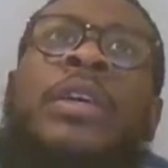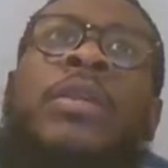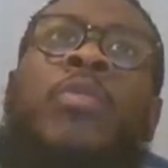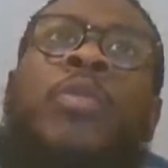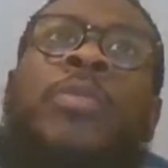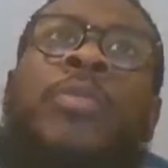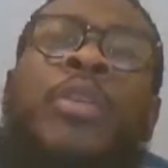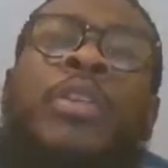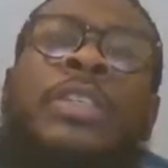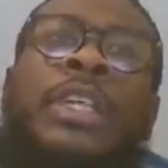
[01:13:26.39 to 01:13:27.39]
Will
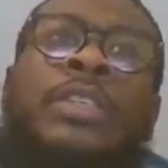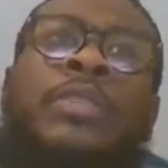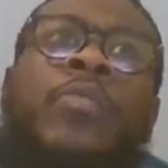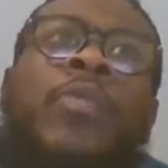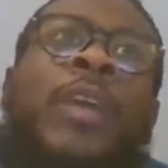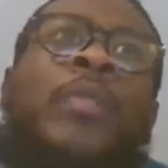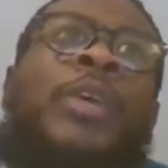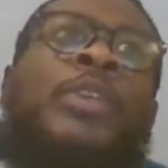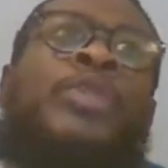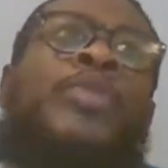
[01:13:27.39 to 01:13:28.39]
Barton takes a right
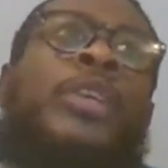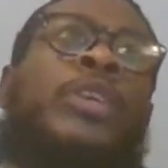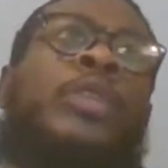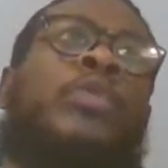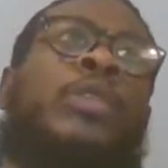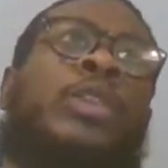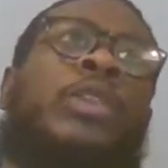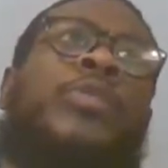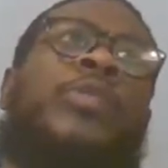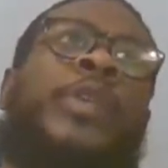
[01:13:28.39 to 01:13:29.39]
wing three, no good.
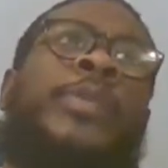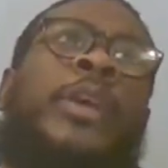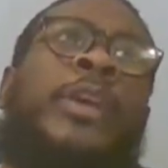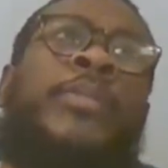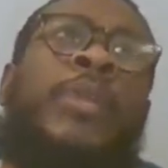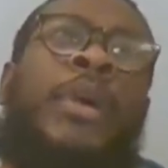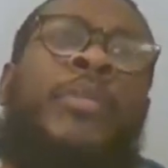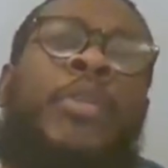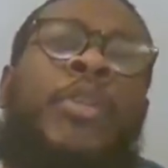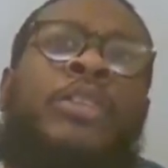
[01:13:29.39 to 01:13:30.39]
Rebounded by
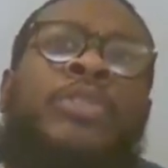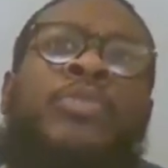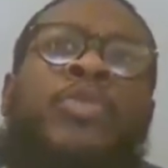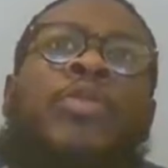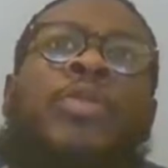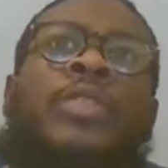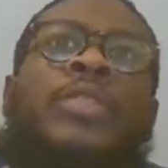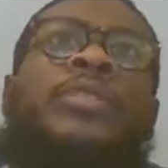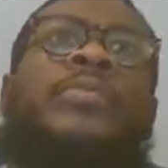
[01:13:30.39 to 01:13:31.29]
Marcus Morris.